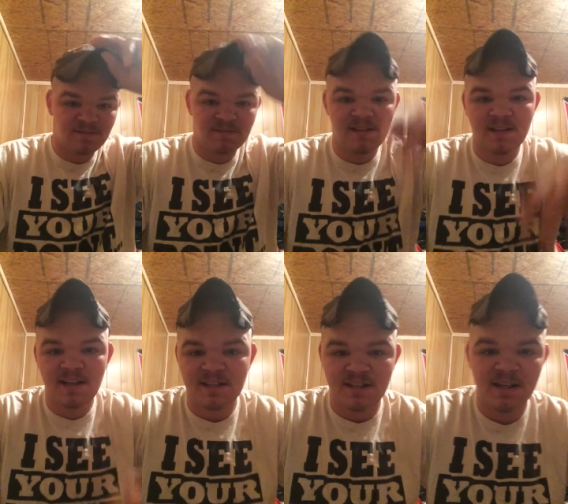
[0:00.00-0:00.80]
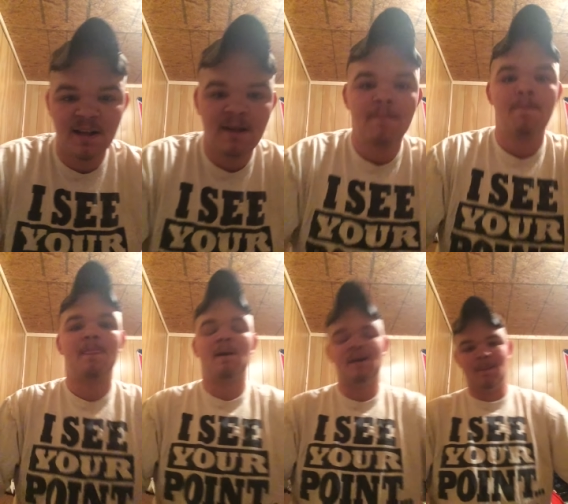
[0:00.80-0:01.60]
really get you.
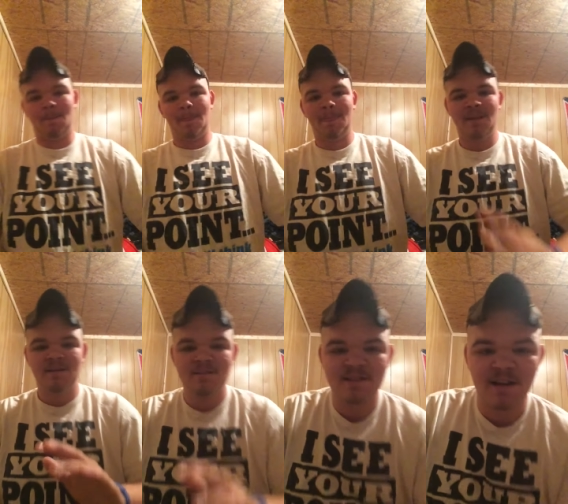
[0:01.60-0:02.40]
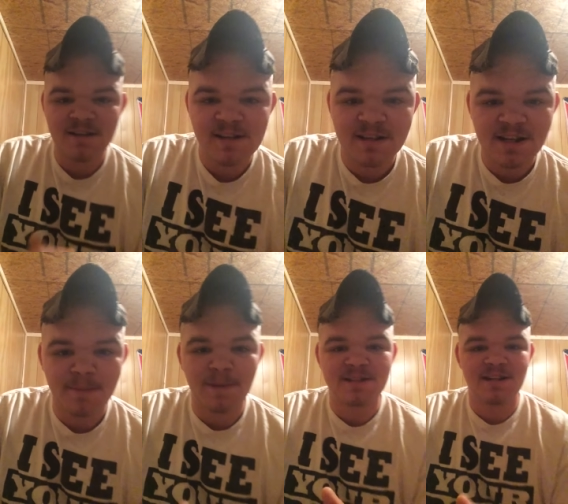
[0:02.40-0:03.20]
Alright, so as you can tell
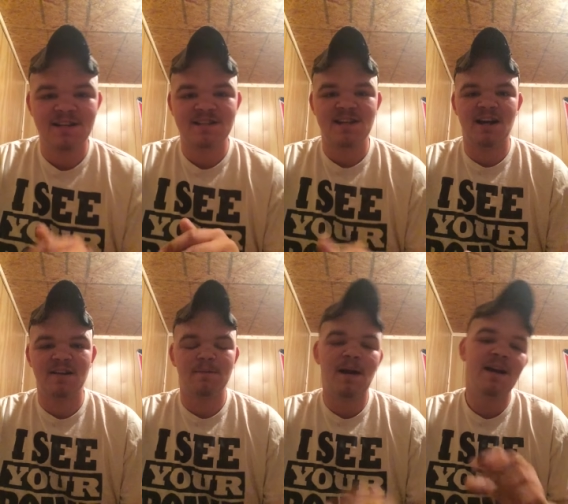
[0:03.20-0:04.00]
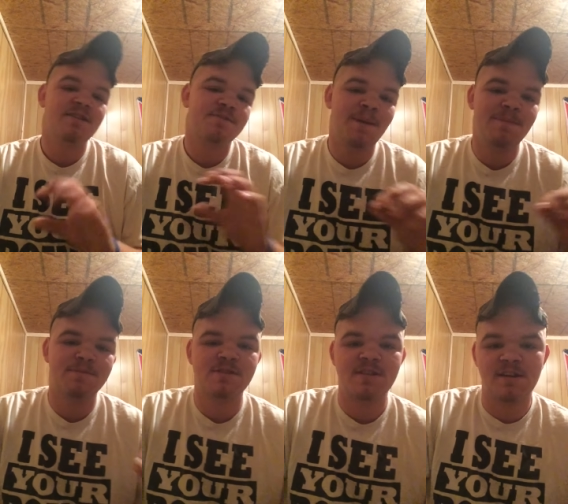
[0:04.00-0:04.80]
by today's title, why does people
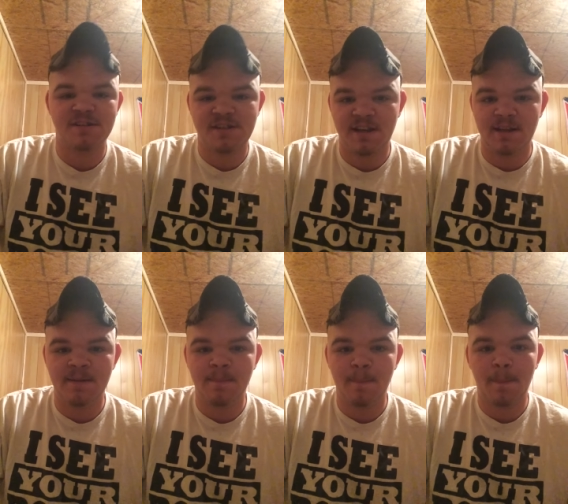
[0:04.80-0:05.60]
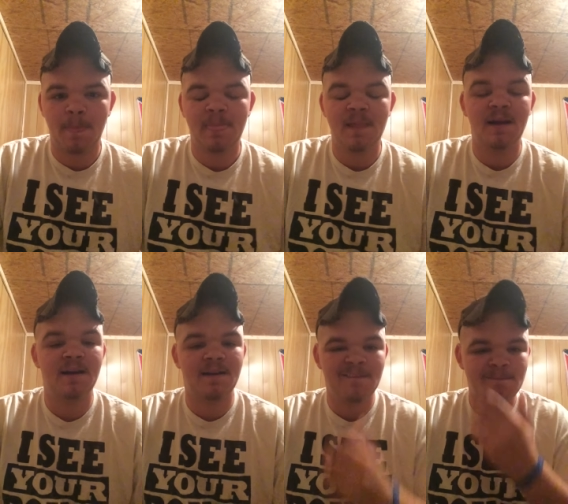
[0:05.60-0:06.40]
start shit? Alright.